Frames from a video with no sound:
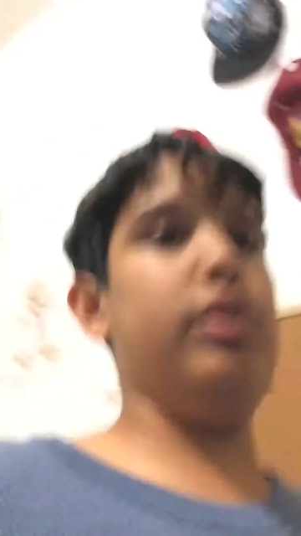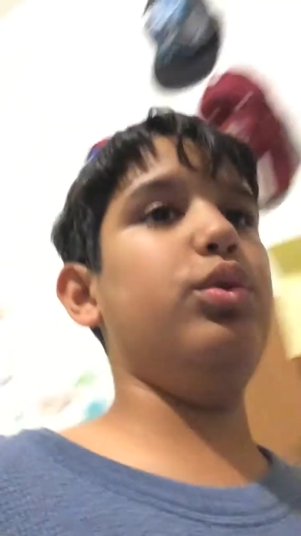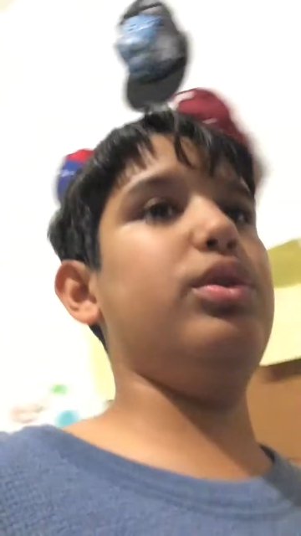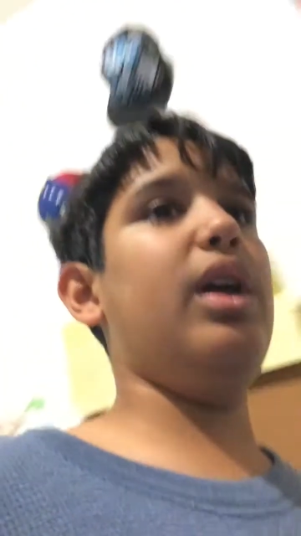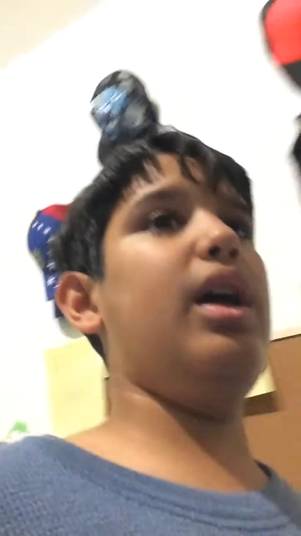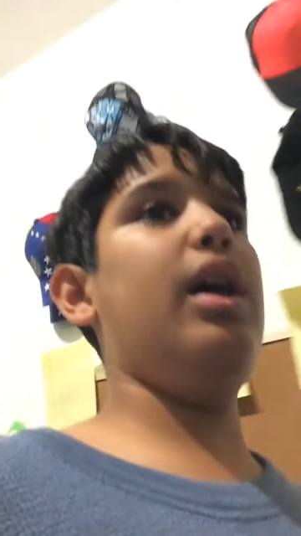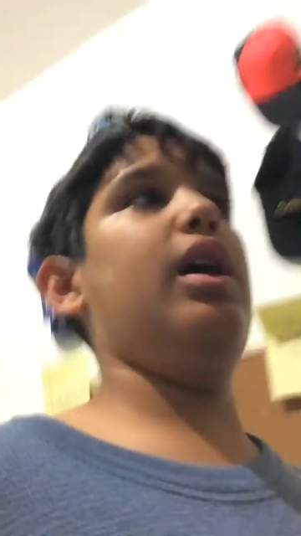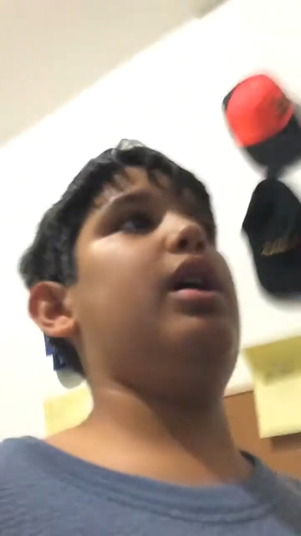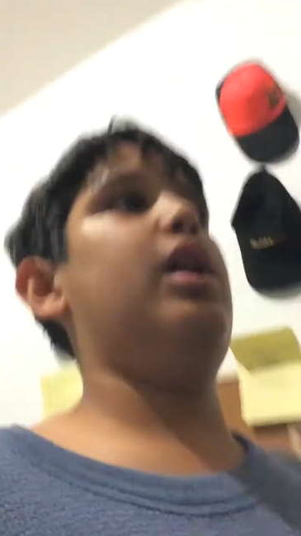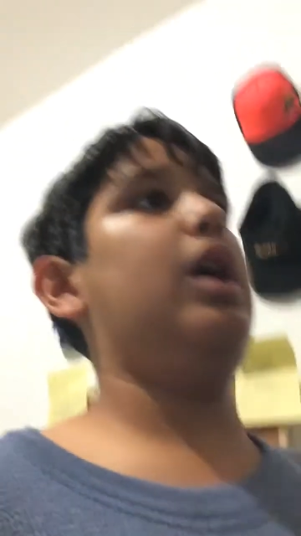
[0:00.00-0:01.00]
do that.
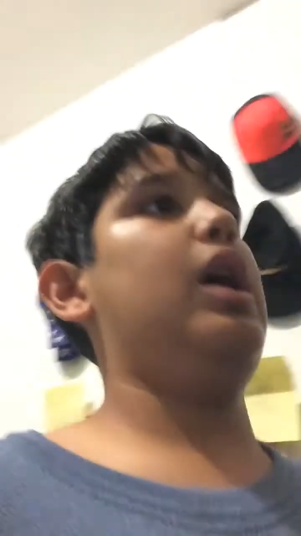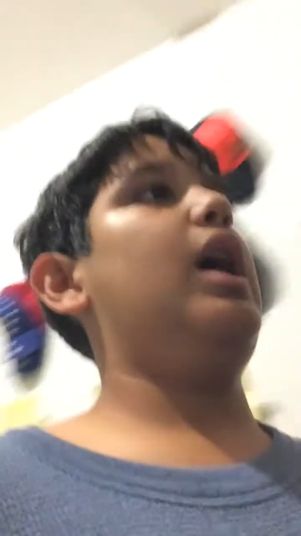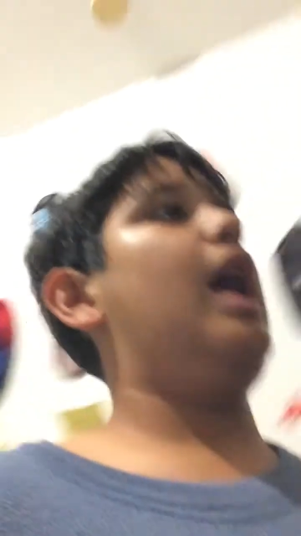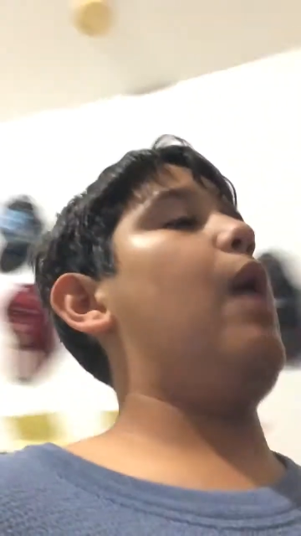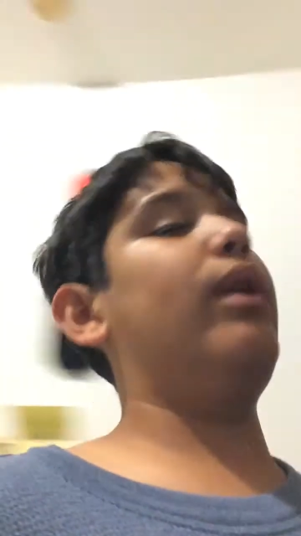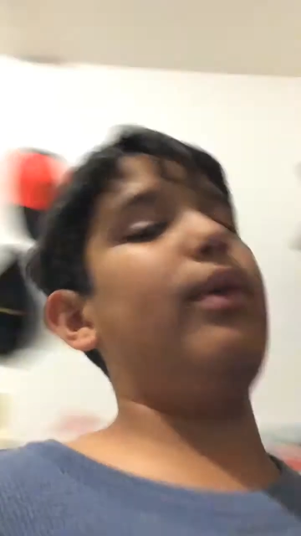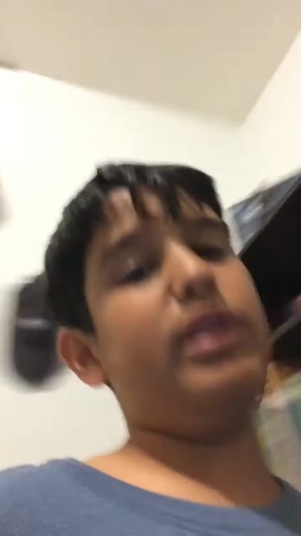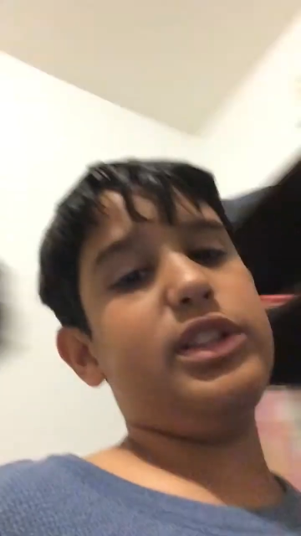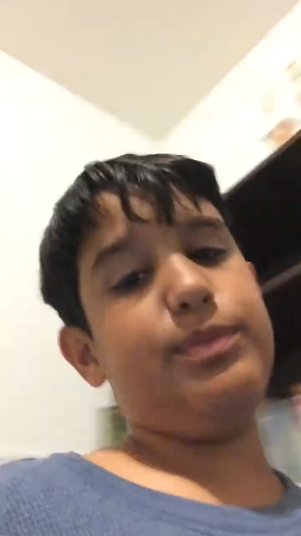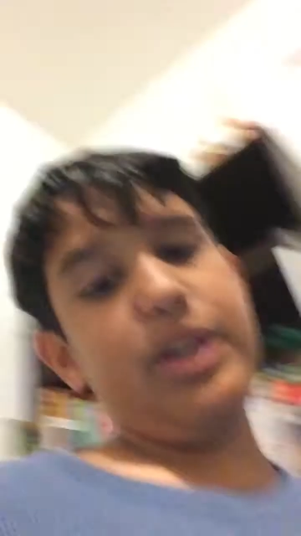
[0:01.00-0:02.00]
And when I
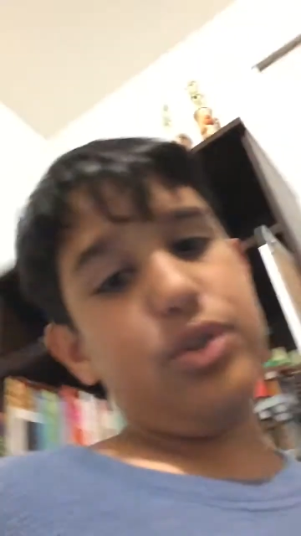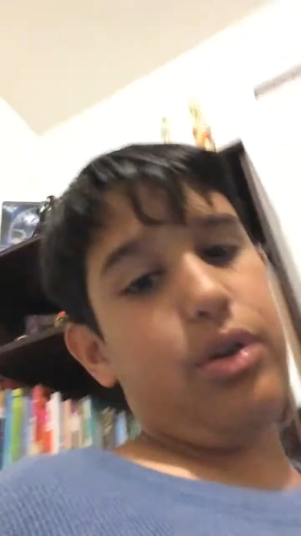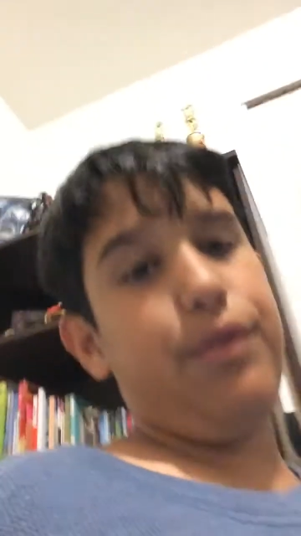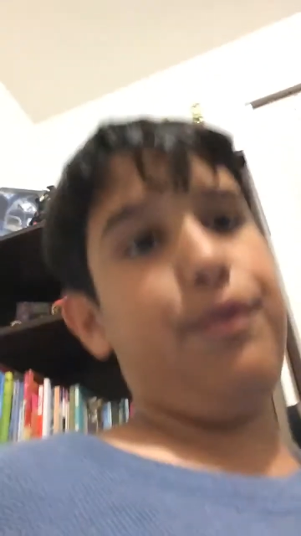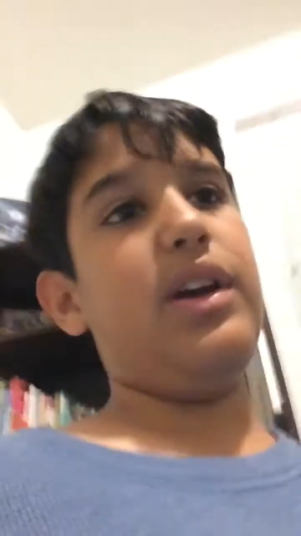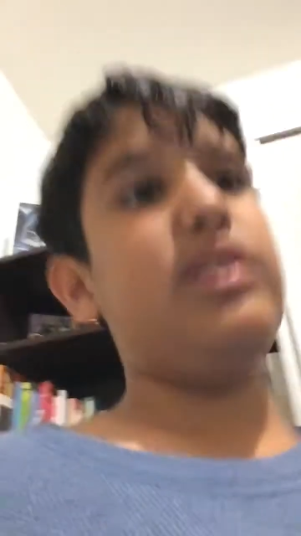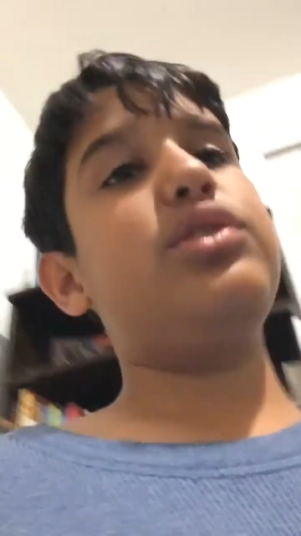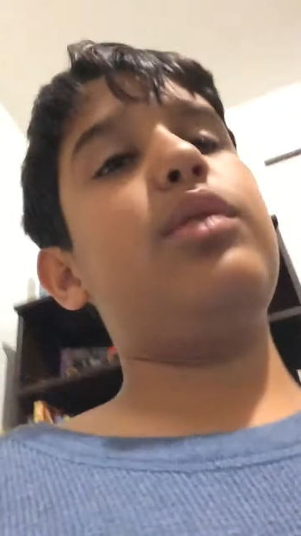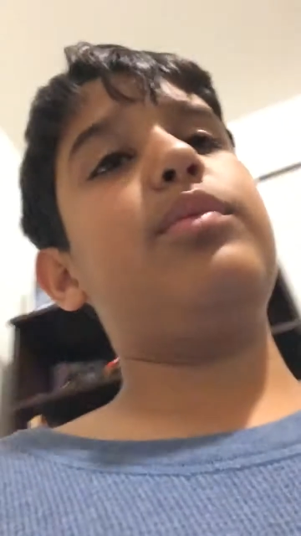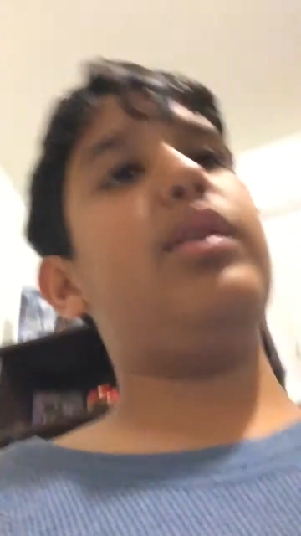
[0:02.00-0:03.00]
want special effects,
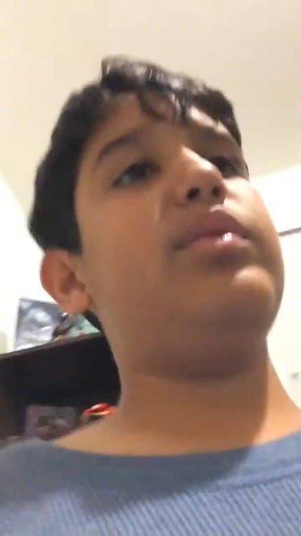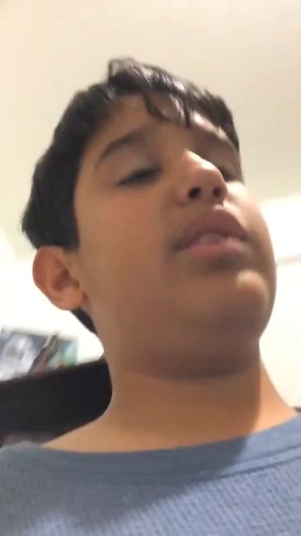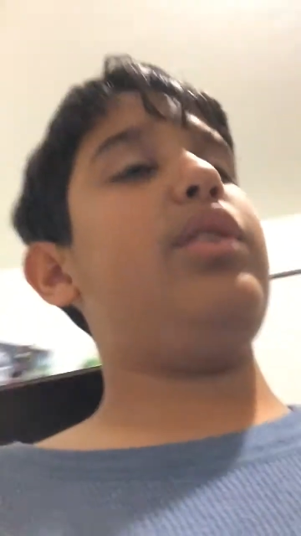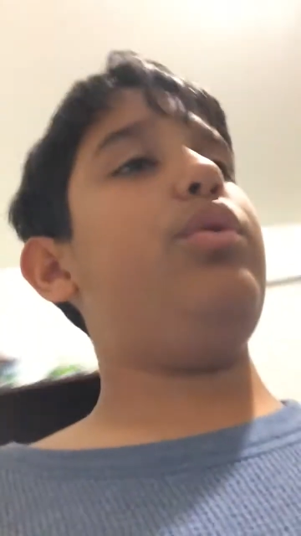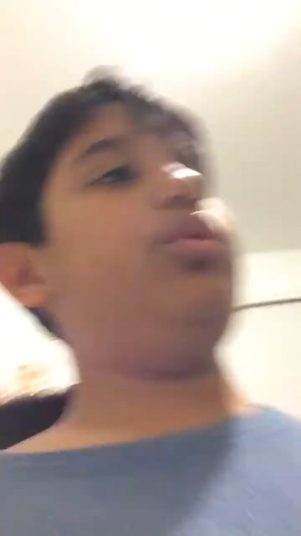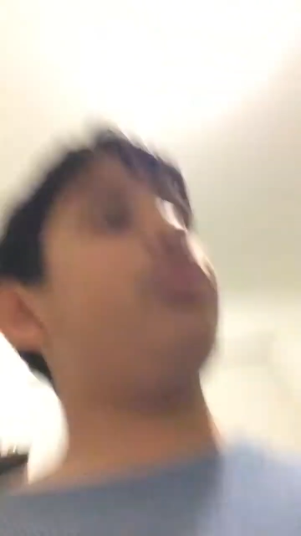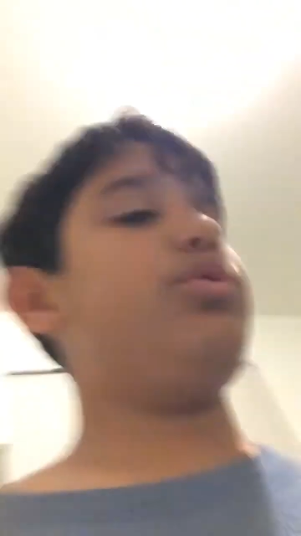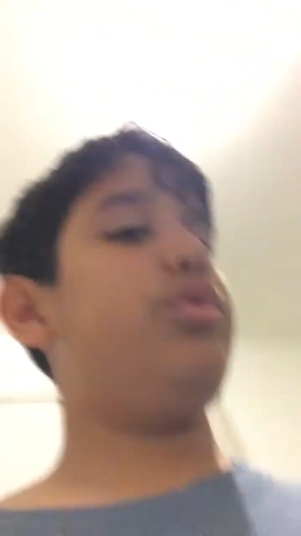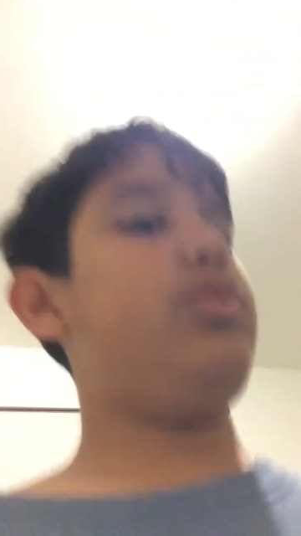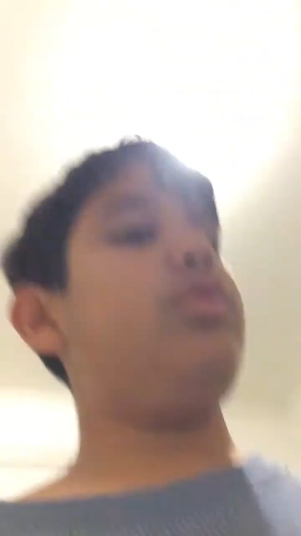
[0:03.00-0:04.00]
sometimes I
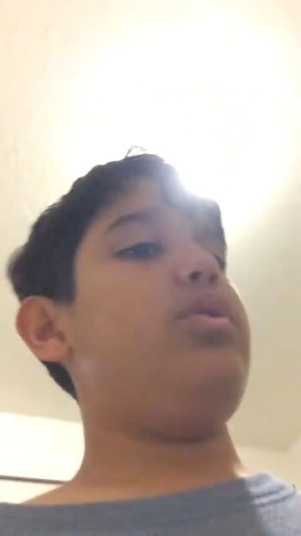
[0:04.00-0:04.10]
use